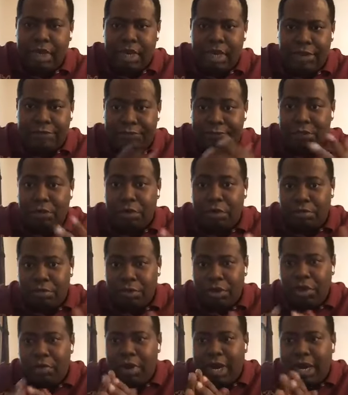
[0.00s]
from.
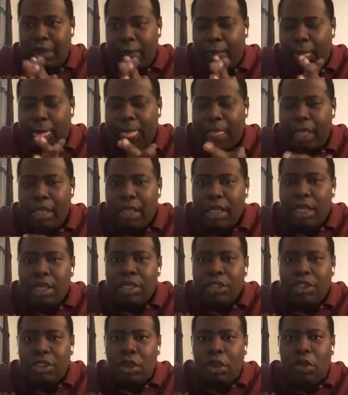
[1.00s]
All right.
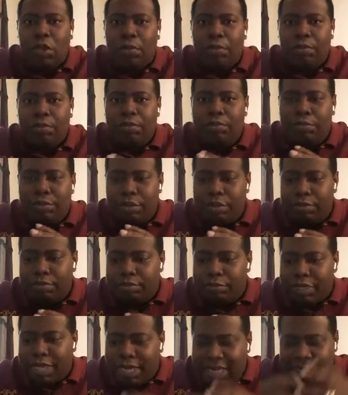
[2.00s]
So
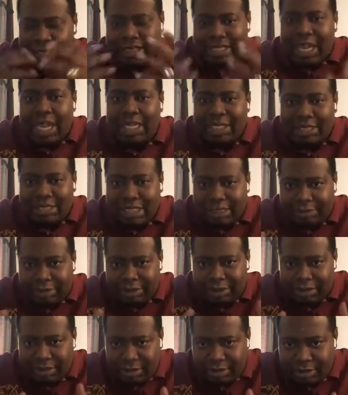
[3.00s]
the next
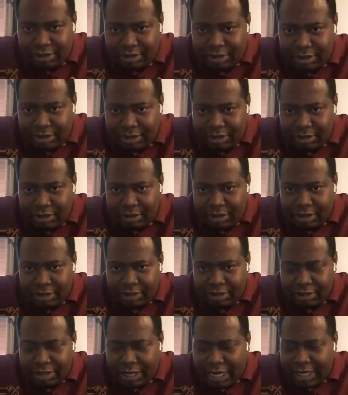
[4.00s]
concept,
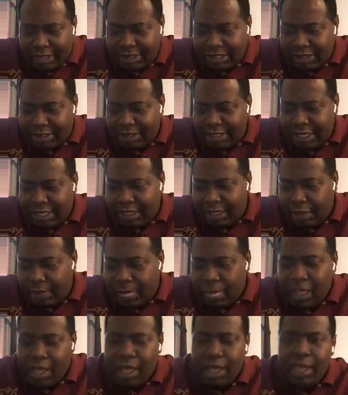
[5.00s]
as I said,
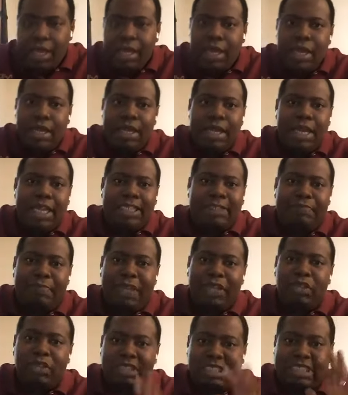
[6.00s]
it's
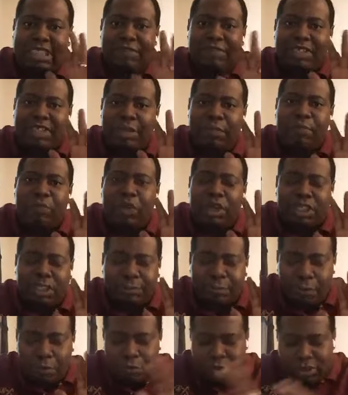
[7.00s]
based on 17
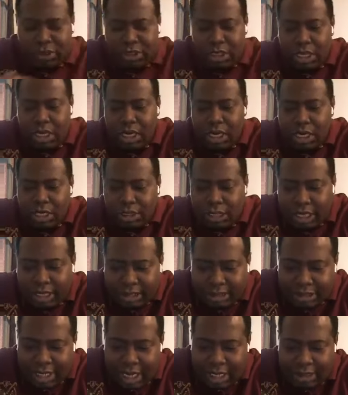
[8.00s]
principles. The
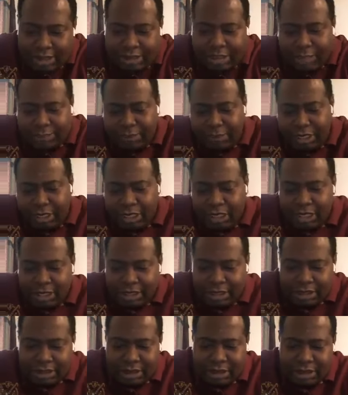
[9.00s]
next concept
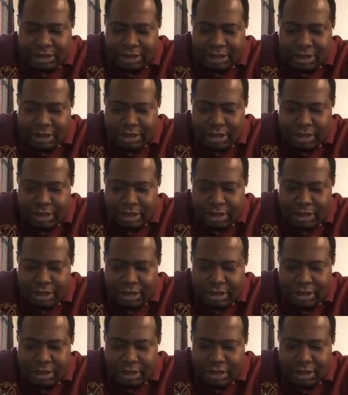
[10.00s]
is